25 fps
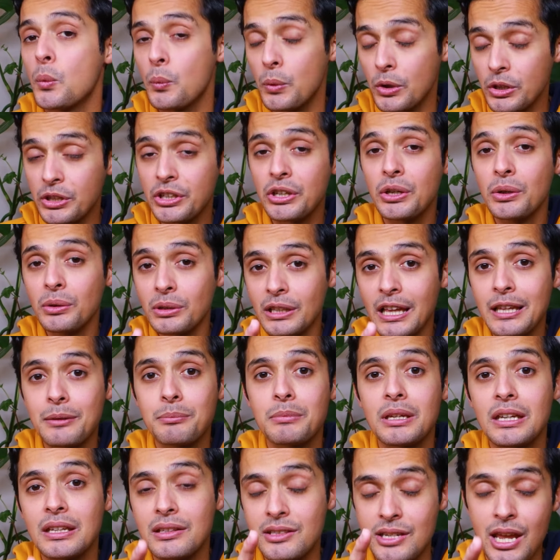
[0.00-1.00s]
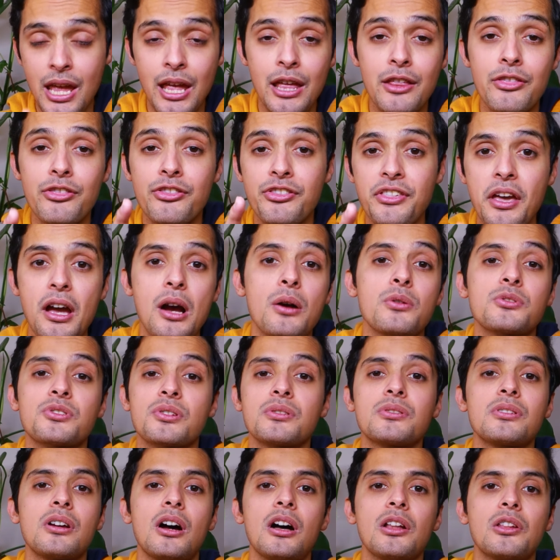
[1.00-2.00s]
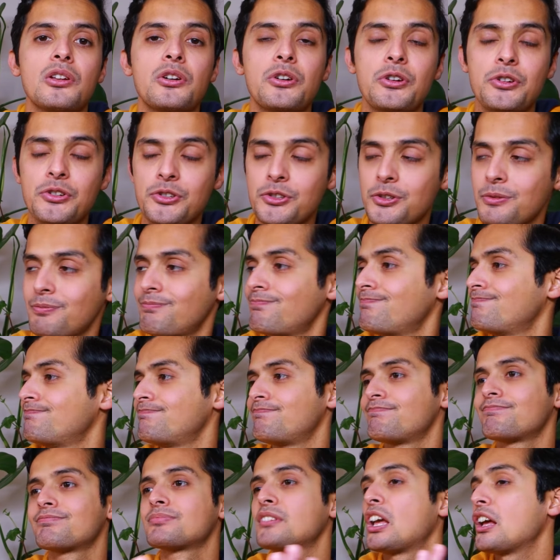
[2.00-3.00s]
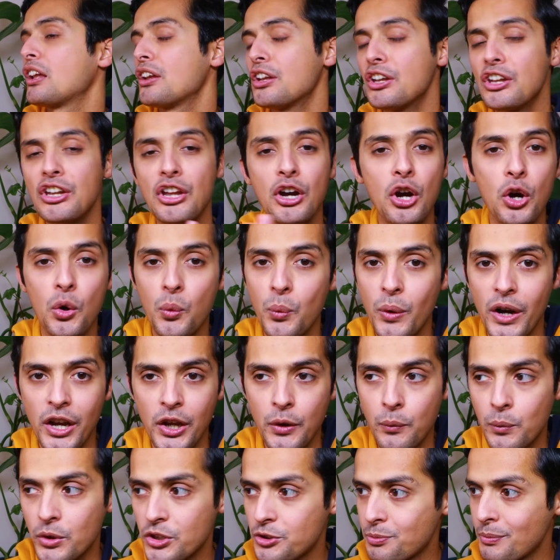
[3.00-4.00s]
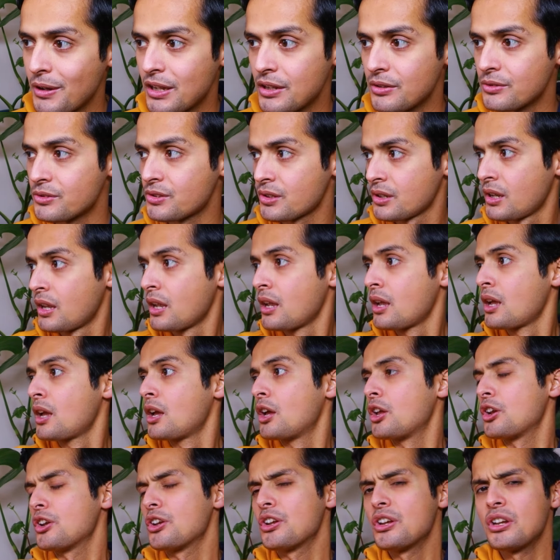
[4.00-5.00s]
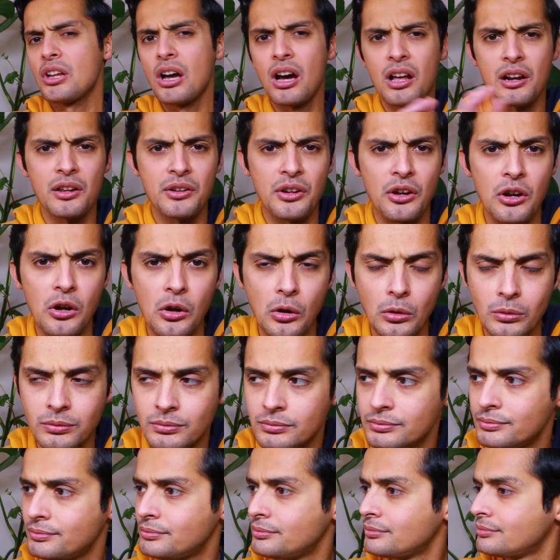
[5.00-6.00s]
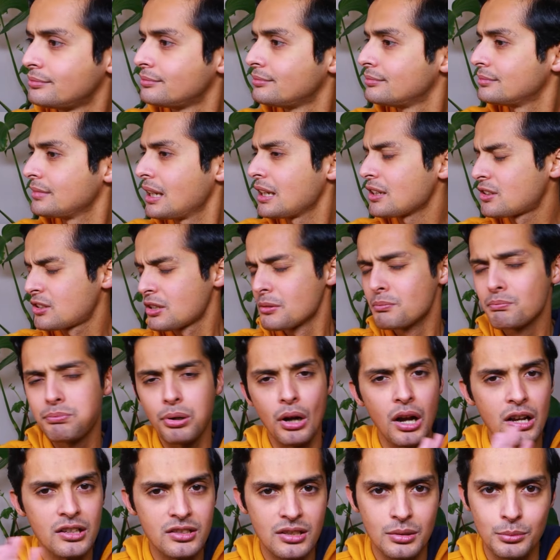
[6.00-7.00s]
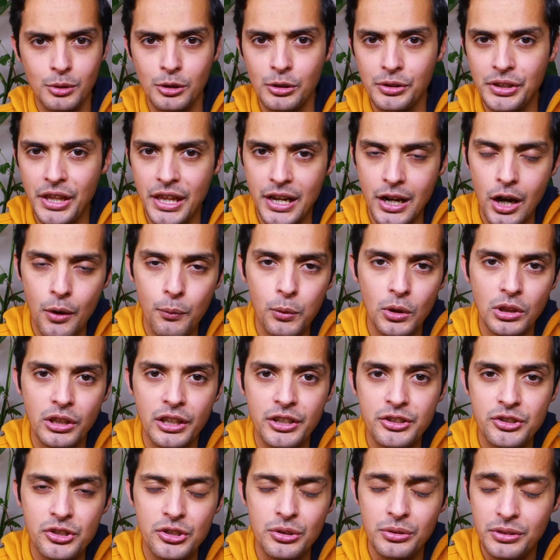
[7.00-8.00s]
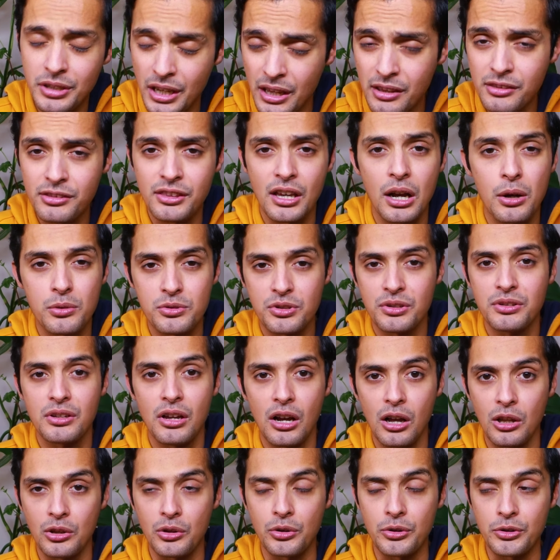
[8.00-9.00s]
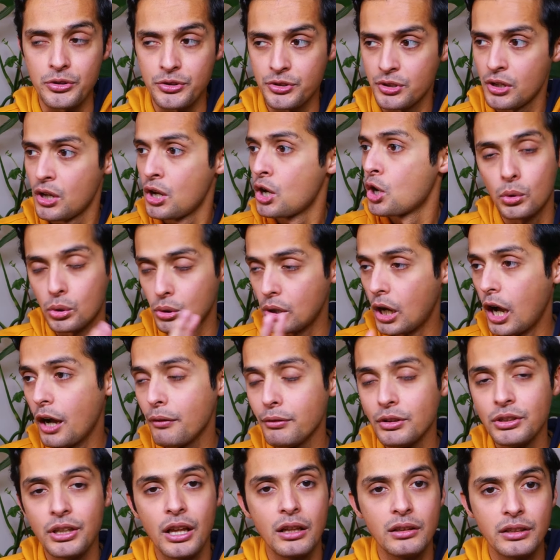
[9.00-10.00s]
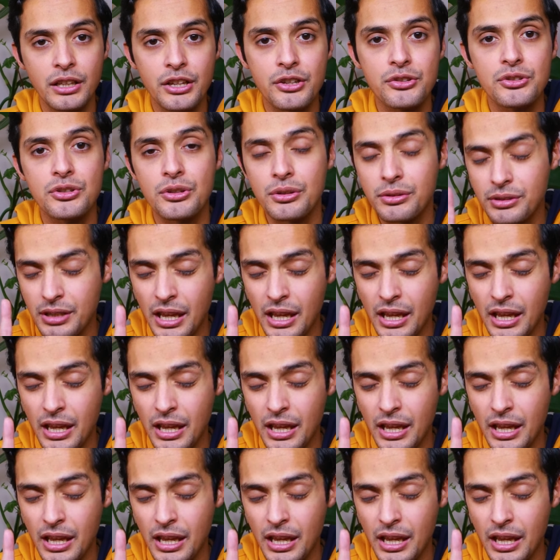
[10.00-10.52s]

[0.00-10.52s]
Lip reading: Will you lend me $10,000? No way, which means not at all. It's impossible that I will lend you $10,000 or I will not lend you